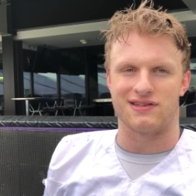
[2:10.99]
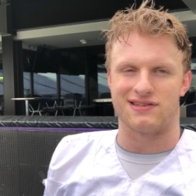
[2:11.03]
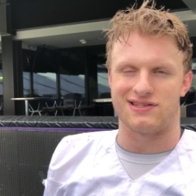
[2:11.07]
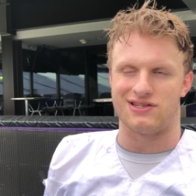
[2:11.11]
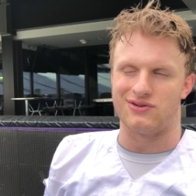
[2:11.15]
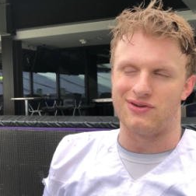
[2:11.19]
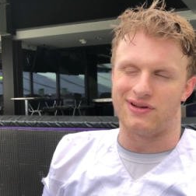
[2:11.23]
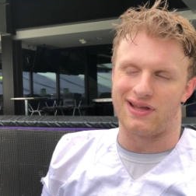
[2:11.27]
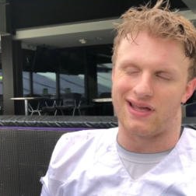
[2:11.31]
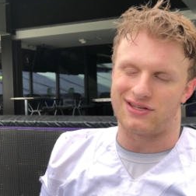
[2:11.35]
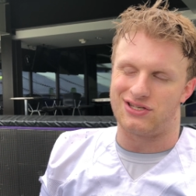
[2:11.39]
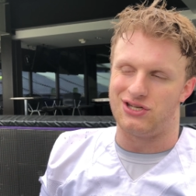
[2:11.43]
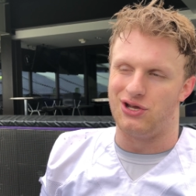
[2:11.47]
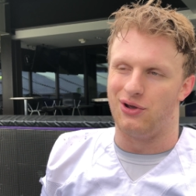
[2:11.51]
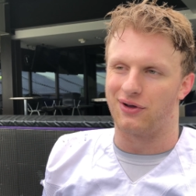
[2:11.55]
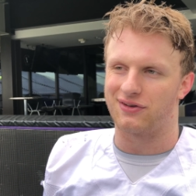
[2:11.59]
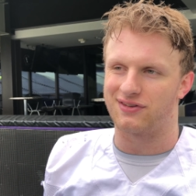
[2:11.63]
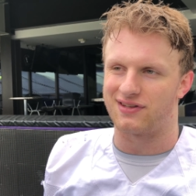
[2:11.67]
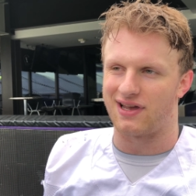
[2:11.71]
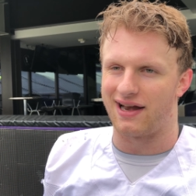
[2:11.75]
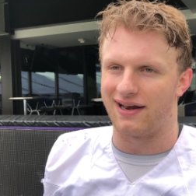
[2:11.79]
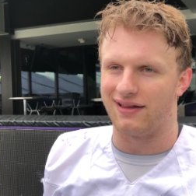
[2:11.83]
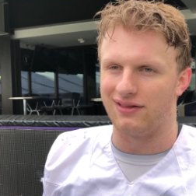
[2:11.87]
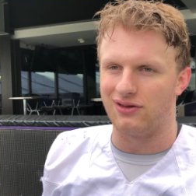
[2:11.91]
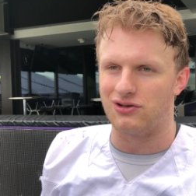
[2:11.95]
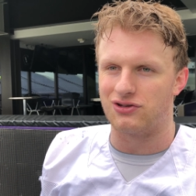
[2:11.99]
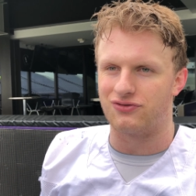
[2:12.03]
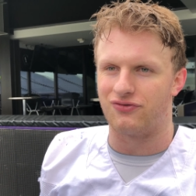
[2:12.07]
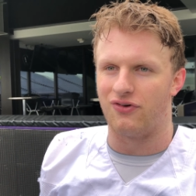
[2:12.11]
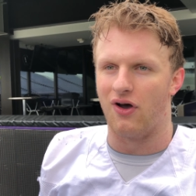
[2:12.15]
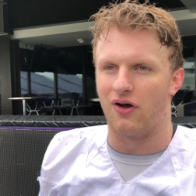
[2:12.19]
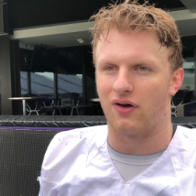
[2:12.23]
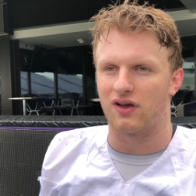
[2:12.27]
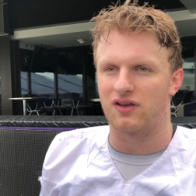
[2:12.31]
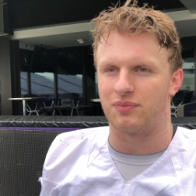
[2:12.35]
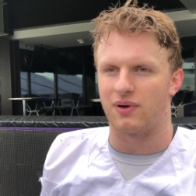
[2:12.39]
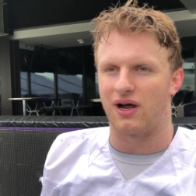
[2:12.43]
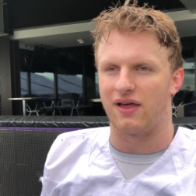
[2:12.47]
Is you can get too excited and lose
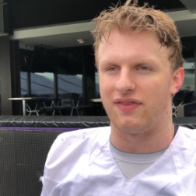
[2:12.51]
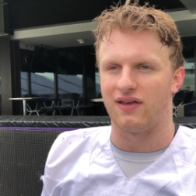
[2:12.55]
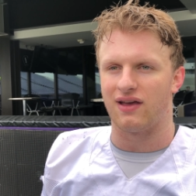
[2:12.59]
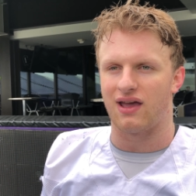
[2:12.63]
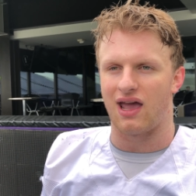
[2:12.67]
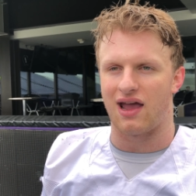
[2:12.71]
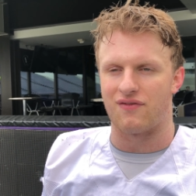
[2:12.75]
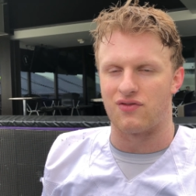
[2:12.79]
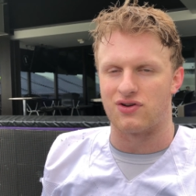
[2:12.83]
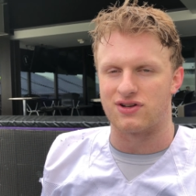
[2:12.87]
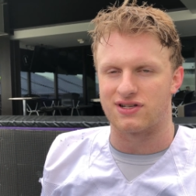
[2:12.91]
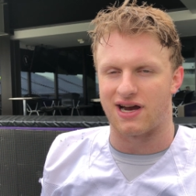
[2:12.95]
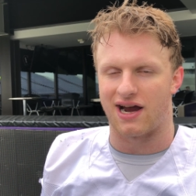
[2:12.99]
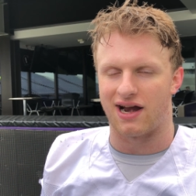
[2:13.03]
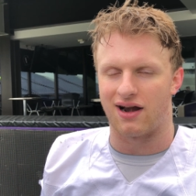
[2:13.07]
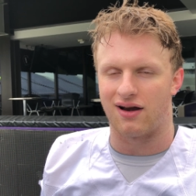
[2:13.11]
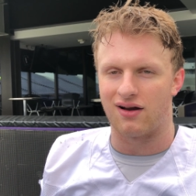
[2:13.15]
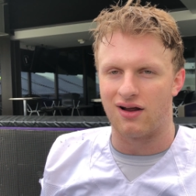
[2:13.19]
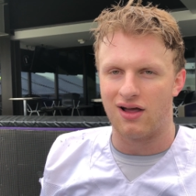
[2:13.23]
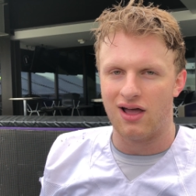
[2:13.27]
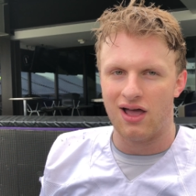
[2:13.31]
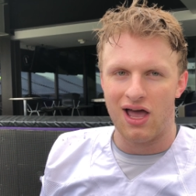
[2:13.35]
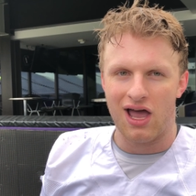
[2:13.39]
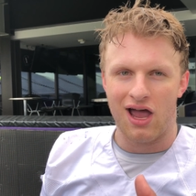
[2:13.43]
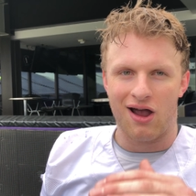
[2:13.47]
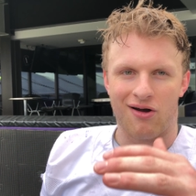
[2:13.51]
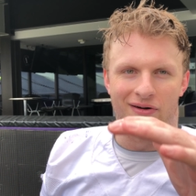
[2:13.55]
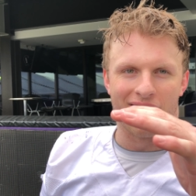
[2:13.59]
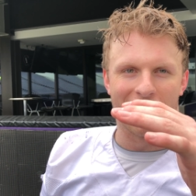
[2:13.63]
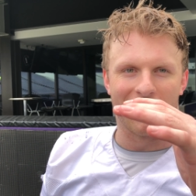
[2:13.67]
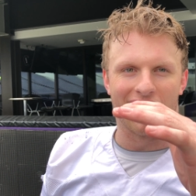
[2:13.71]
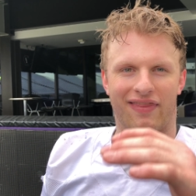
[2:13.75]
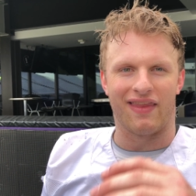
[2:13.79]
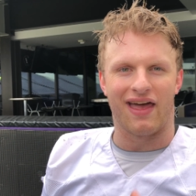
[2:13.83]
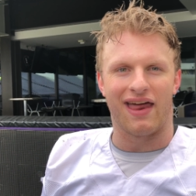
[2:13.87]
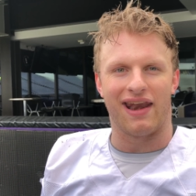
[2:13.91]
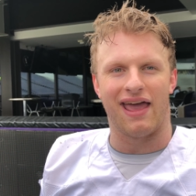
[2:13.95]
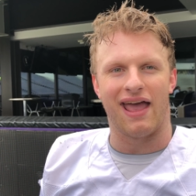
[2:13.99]
focus, but I think everyone's kind of right
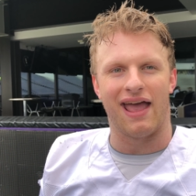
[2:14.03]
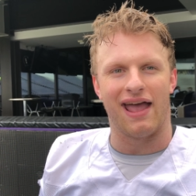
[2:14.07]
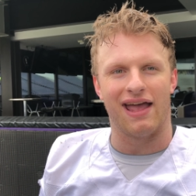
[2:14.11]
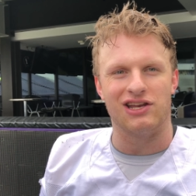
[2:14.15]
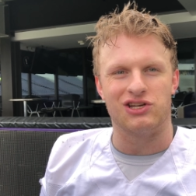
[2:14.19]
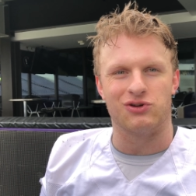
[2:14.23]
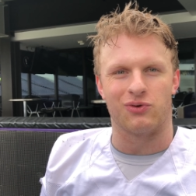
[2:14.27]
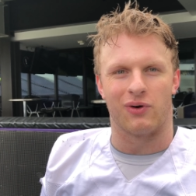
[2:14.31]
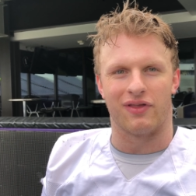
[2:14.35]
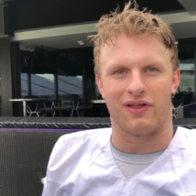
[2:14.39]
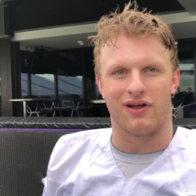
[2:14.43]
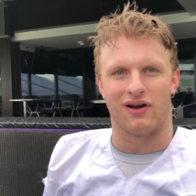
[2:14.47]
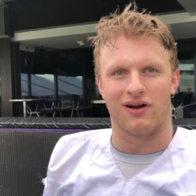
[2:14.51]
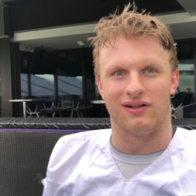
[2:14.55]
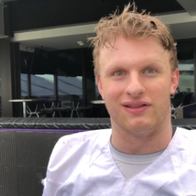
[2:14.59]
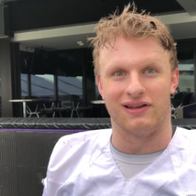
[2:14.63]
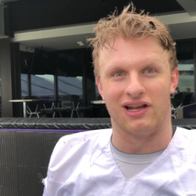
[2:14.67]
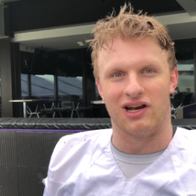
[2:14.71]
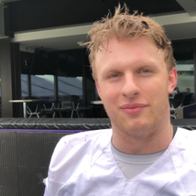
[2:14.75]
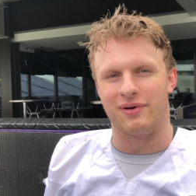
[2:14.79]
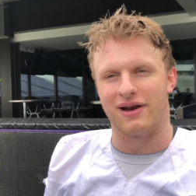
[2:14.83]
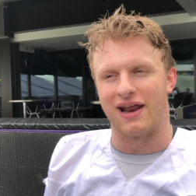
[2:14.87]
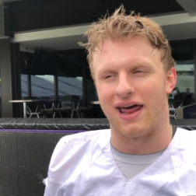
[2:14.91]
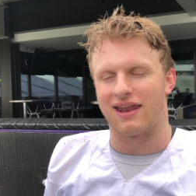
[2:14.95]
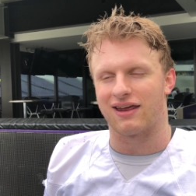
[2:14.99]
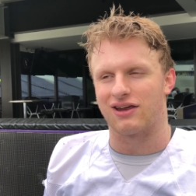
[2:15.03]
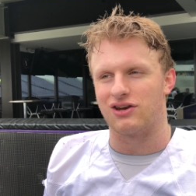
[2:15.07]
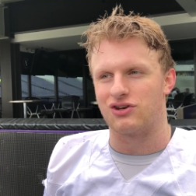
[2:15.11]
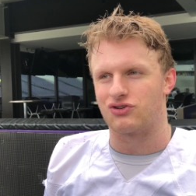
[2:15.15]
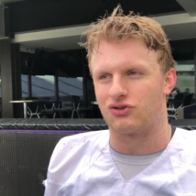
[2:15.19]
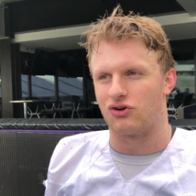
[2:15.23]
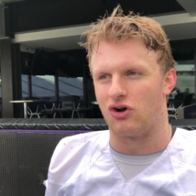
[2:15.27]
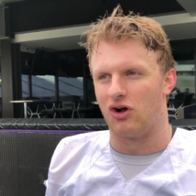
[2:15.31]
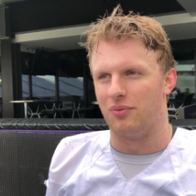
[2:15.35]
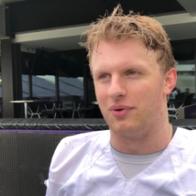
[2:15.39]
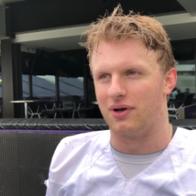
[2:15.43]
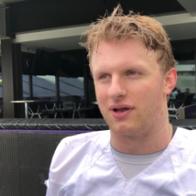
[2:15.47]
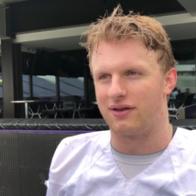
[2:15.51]
on that edge where they're a little bit out of
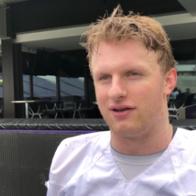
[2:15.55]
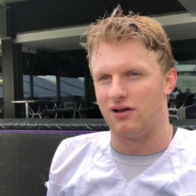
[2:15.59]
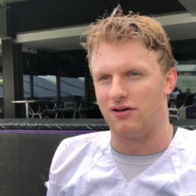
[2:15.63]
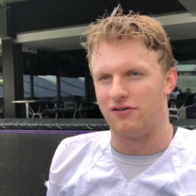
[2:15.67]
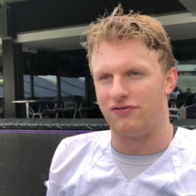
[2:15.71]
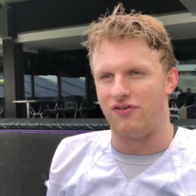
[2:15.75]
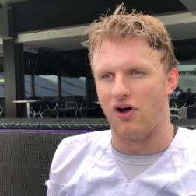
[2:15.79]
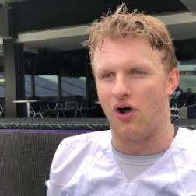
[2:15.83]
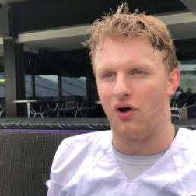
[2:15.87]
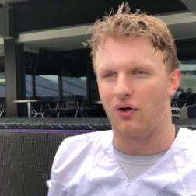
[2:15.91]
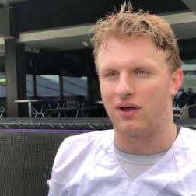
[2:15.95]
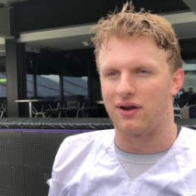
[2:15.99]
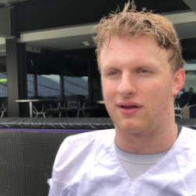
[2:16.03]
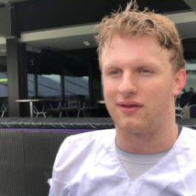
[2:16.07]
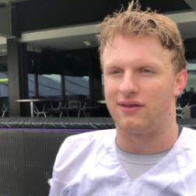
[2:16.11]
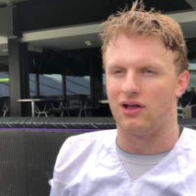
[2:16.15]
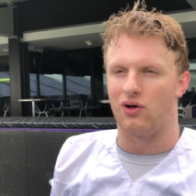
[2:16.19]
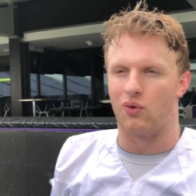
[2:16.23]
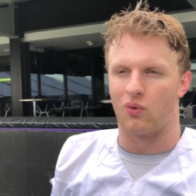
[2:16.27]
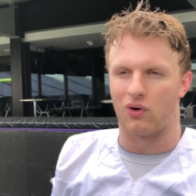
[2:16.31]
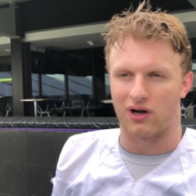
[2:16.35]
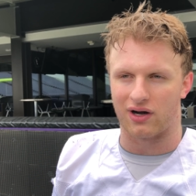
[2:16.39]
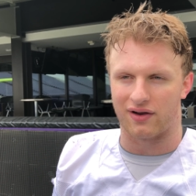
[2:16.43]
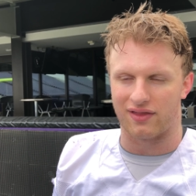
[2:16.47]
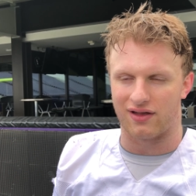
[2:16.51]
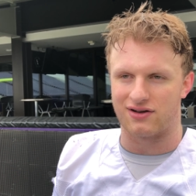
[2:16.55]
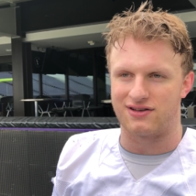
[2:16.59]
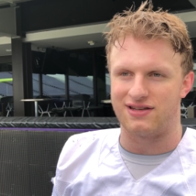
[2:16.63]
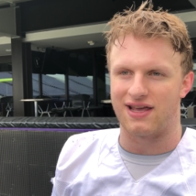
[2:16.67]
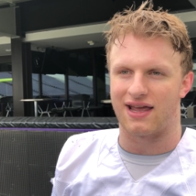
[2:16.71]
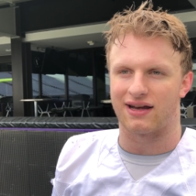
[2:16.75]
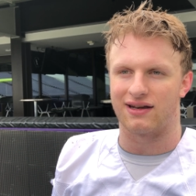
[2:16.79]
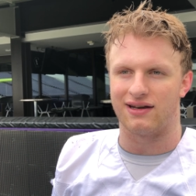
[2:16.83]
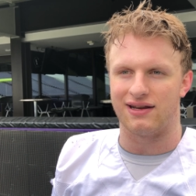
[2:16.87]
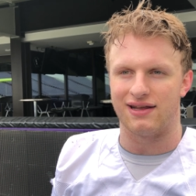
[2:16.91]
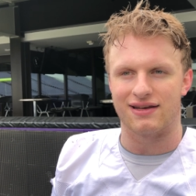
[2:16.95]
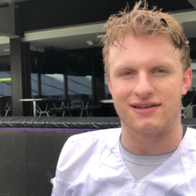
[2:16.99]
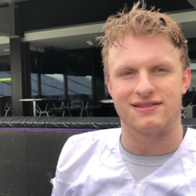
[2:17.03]
control, but still focused, still working on their
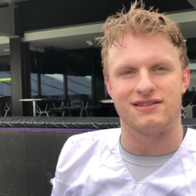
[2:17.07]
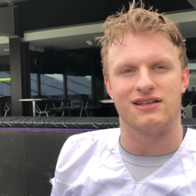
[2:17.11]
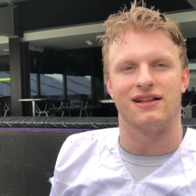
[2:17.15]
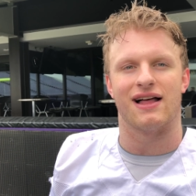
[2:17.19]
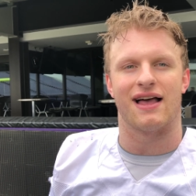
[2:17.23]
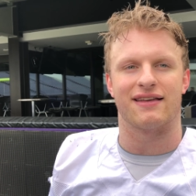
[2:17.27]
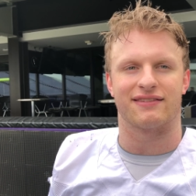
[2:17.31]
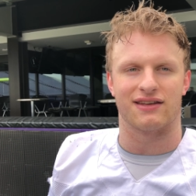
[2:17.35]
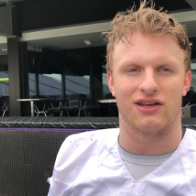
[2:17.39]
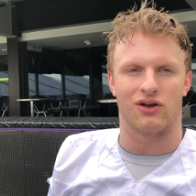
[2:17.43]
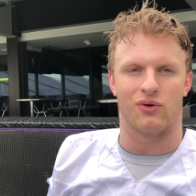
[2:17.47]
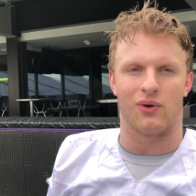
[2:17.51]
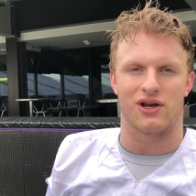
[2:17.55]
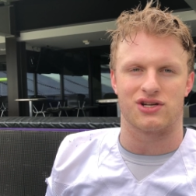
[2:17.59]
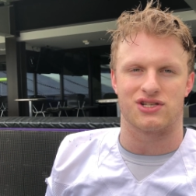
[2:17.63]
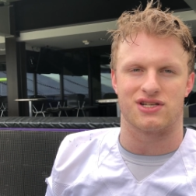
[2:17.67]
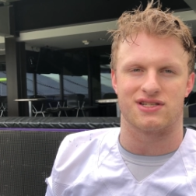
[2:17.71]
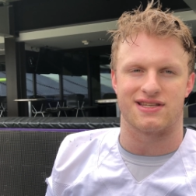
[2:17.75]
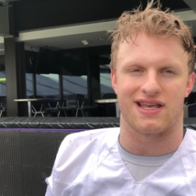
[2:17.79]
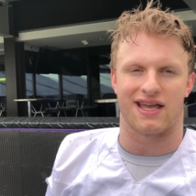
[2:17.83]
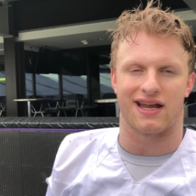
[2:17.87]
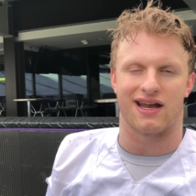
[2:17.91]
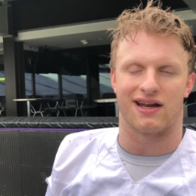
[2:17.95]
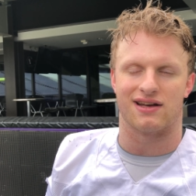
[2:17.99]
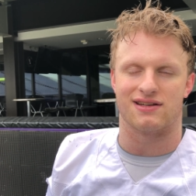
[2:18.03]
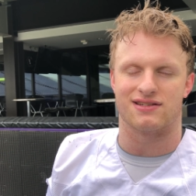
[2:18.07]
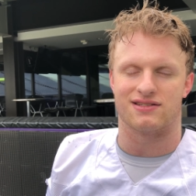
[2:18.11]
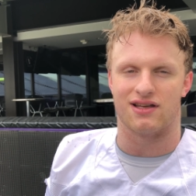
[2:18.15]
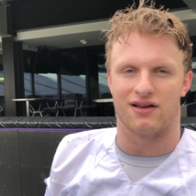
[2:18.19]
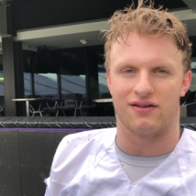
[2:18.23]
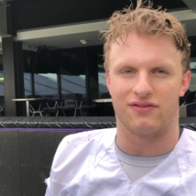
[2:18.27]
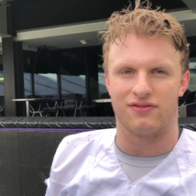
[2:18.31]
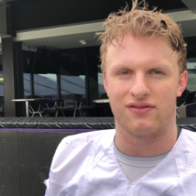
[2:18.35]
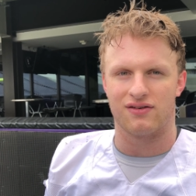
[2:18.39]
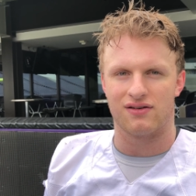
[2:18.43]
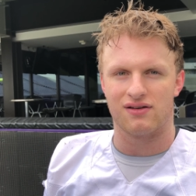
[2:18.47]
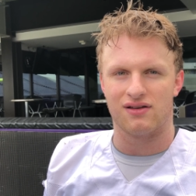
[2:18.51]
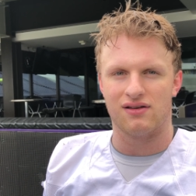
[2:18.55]
technique, still asking questions, that kind of
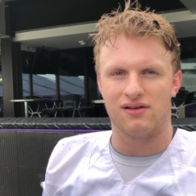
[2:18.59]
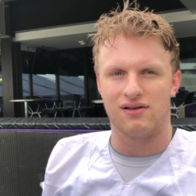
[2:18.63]
stuff